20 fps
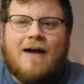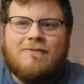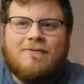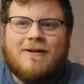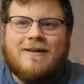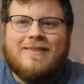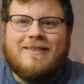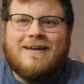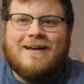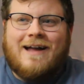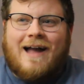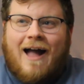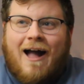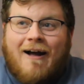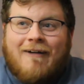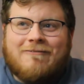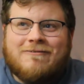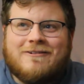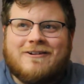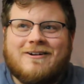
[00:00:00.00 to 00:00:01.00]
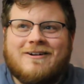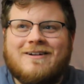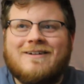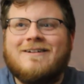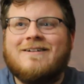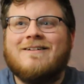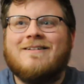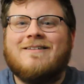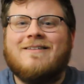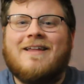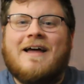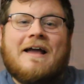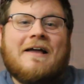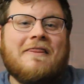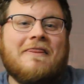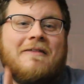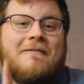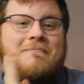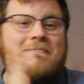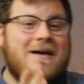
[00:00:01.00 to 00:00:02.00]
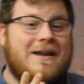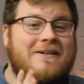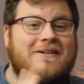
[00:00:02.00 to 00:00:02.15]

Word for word: everything after, like the